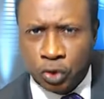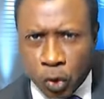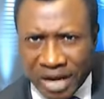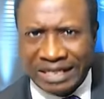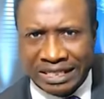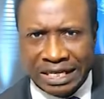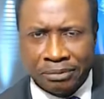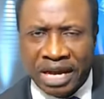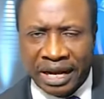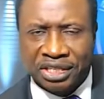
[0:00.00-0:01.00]

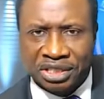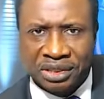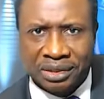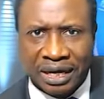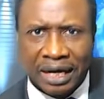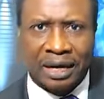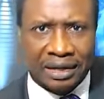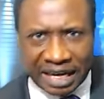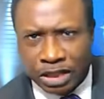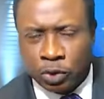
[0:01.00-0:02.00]
20 minutes.
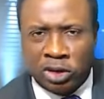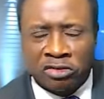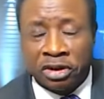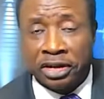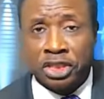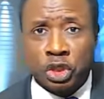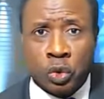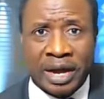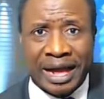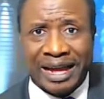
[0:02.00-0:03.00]
That is one of the reasons
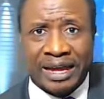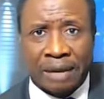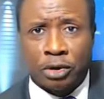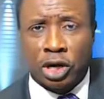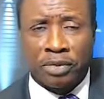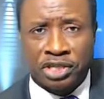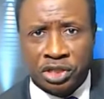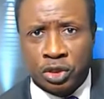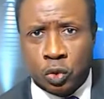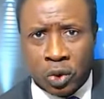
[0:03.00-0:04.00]
why I'm coming
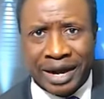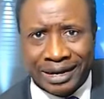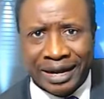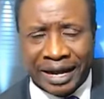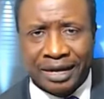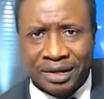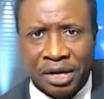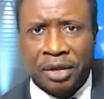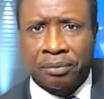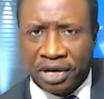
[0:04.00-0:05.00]
to you quite late,
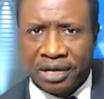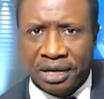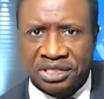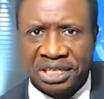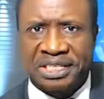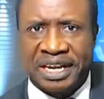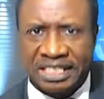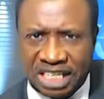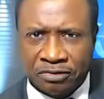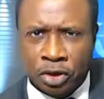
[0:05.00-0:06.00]
because this
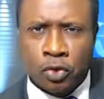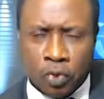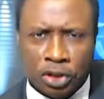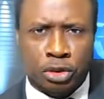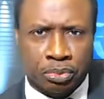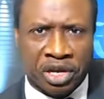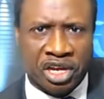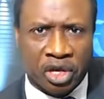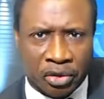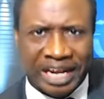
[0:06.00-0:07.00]
interview was
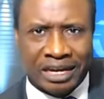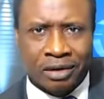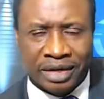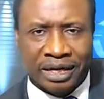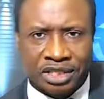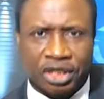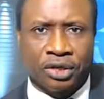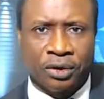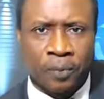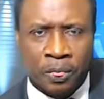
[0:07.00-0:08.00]
being recorded.
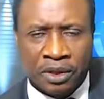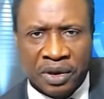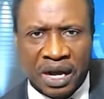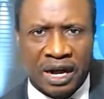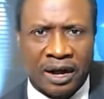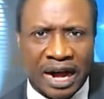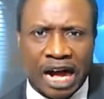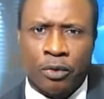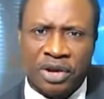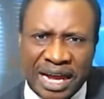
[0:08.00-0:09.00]
So
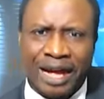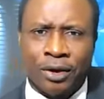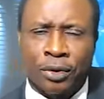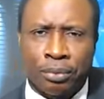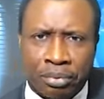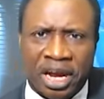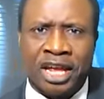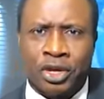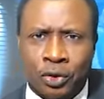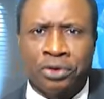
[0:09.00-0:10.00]
I will now
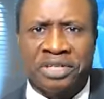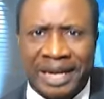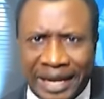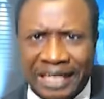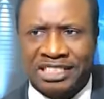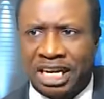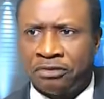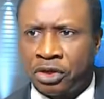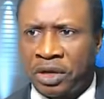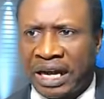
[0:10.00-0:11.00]
bring you the
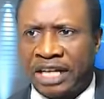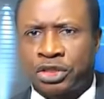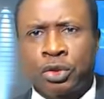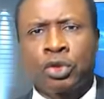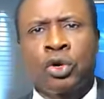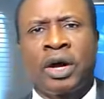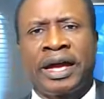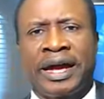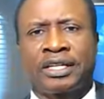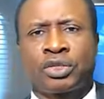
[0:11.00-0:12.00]
interview as you go
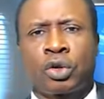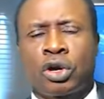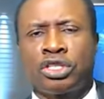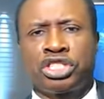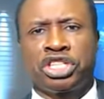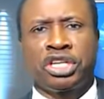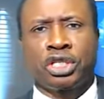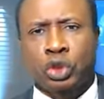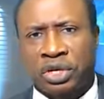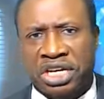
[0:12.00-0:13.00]
ahead to
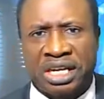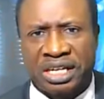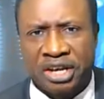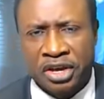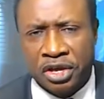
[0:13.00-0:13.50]
continue to hit